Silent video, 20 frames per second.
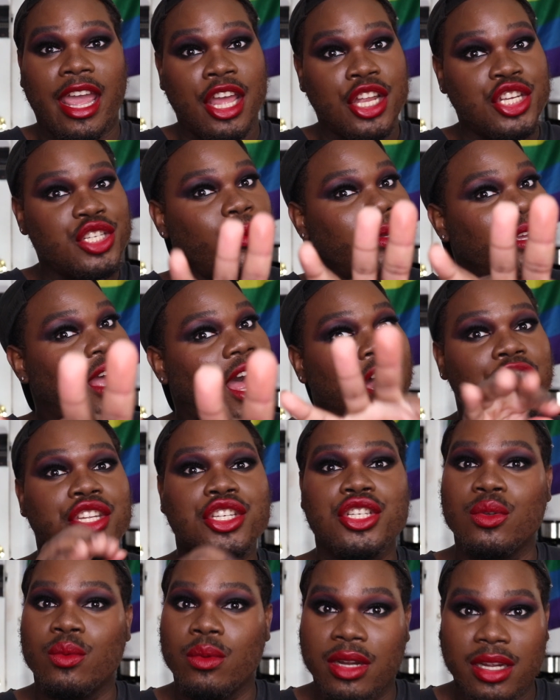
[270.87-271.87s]
Andrew, we
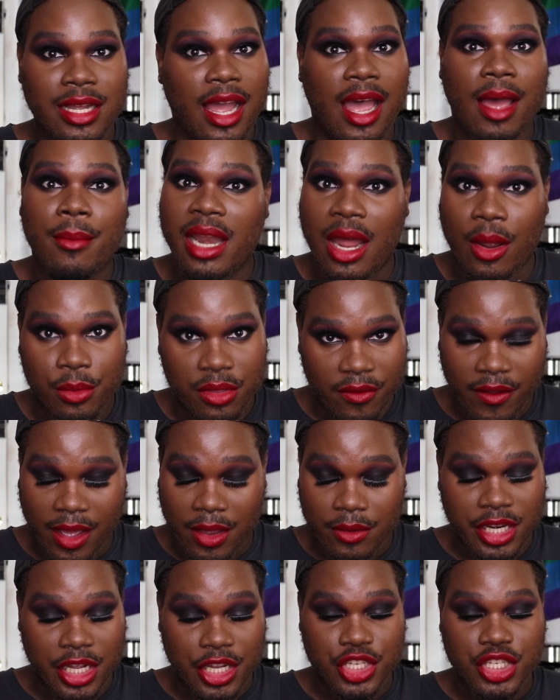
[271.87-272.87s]
got you. We're coming out with a
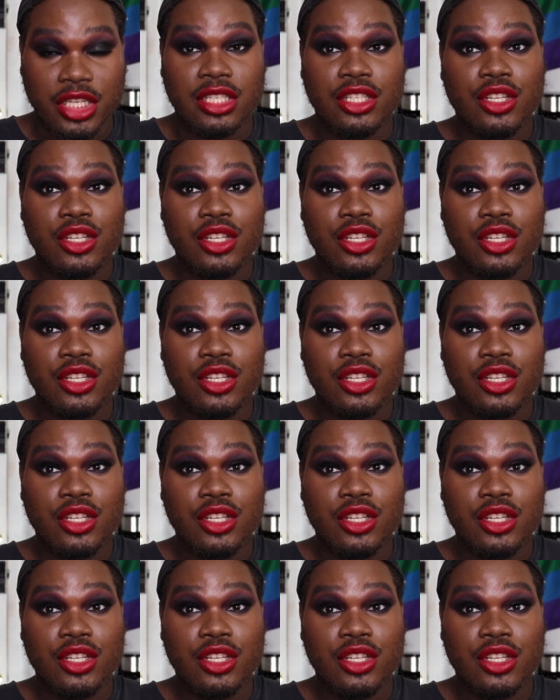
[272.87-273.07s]
foundation.